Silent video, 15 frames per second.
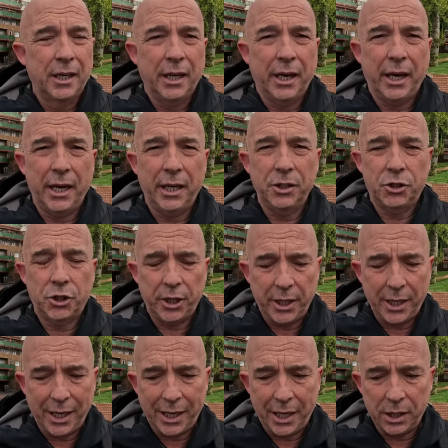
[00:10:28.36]
And she
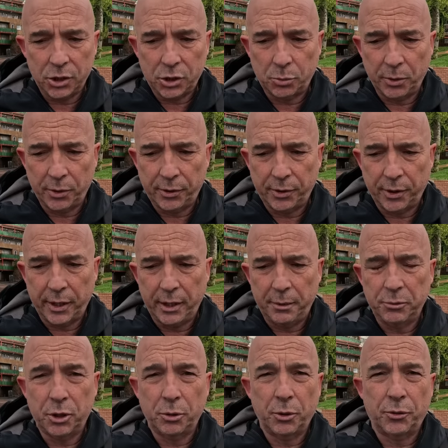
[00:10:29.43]
has, with
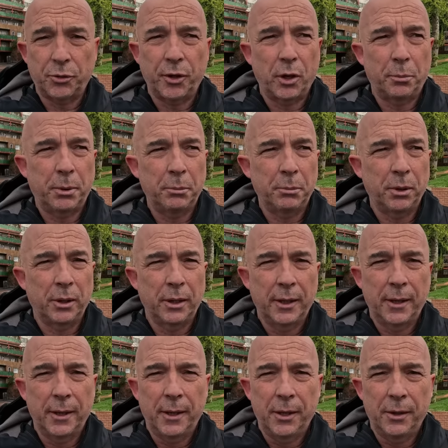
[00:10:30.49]
um, two or three other people,
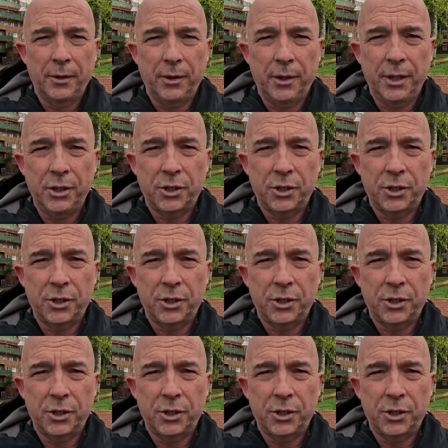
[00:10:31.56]
the